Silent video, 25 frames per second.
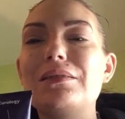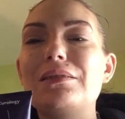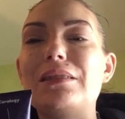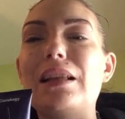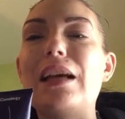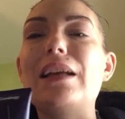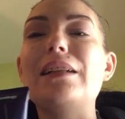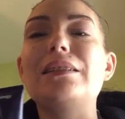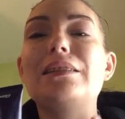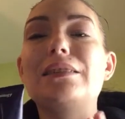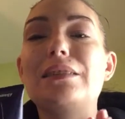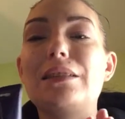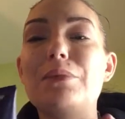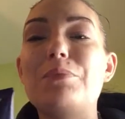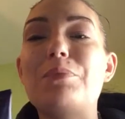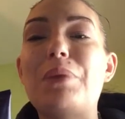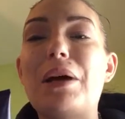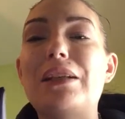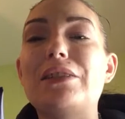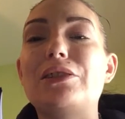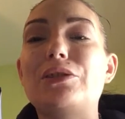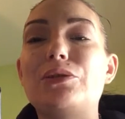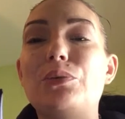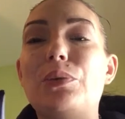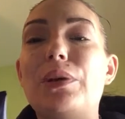That's the
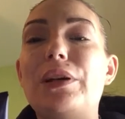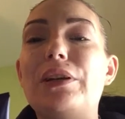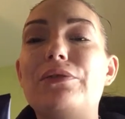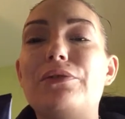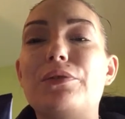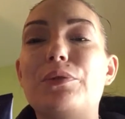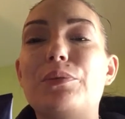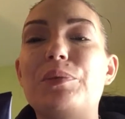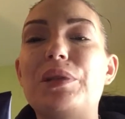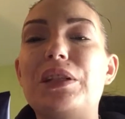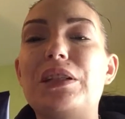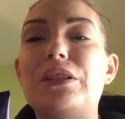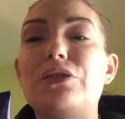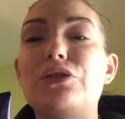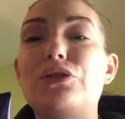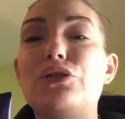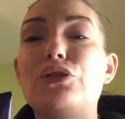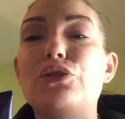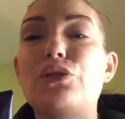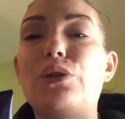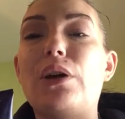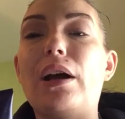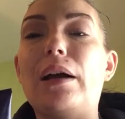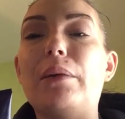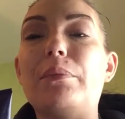best way for me to
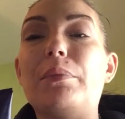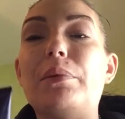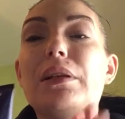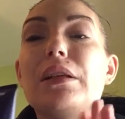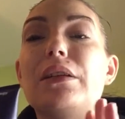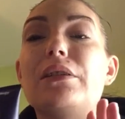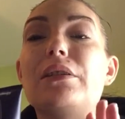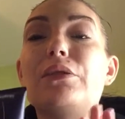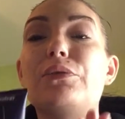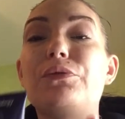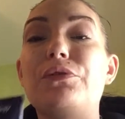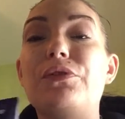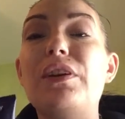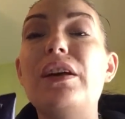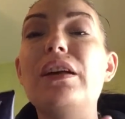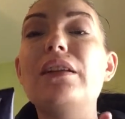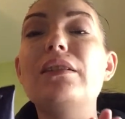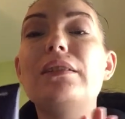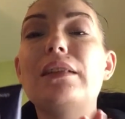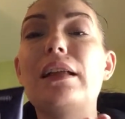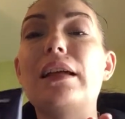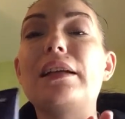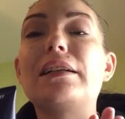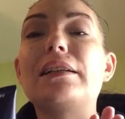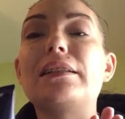describe it. It
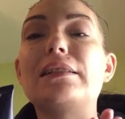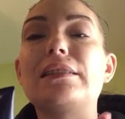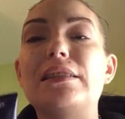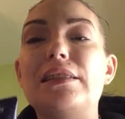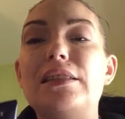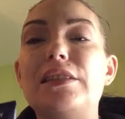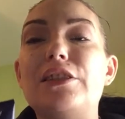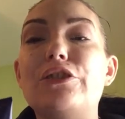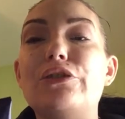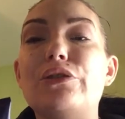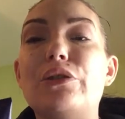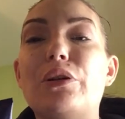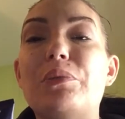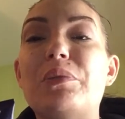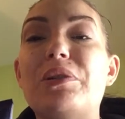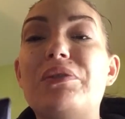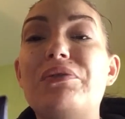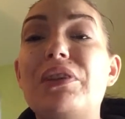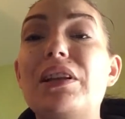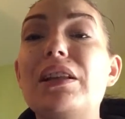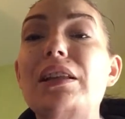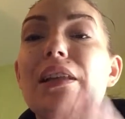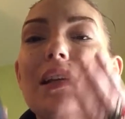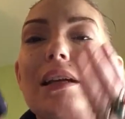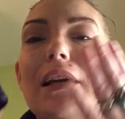felt like a serum. It
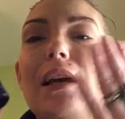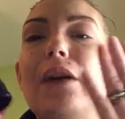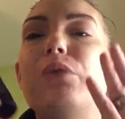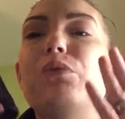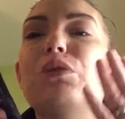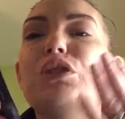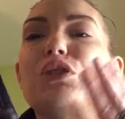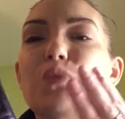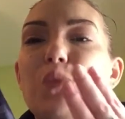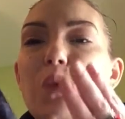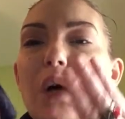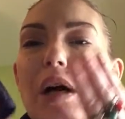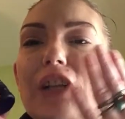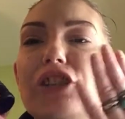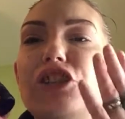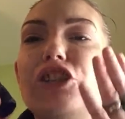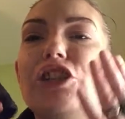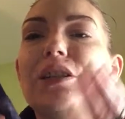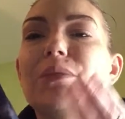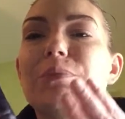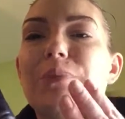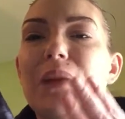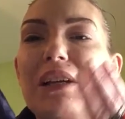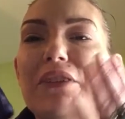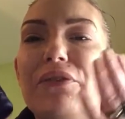felt like I was
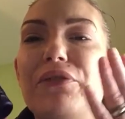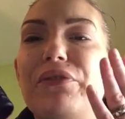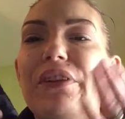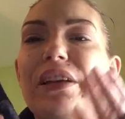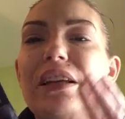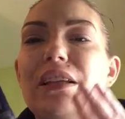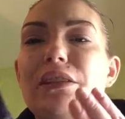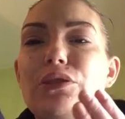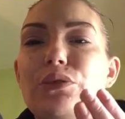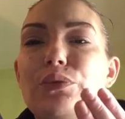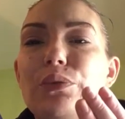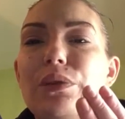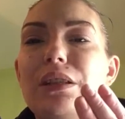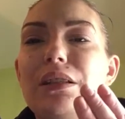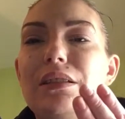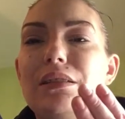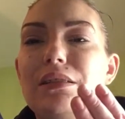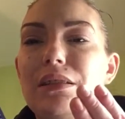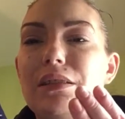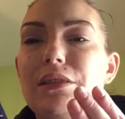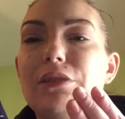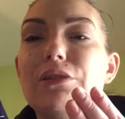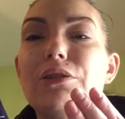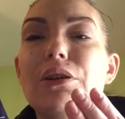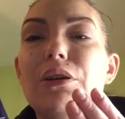washing my face with a
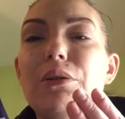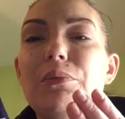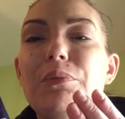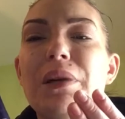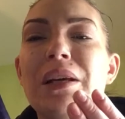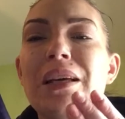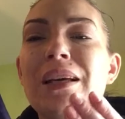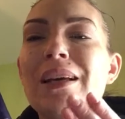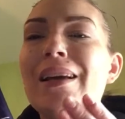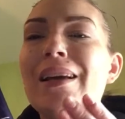serum.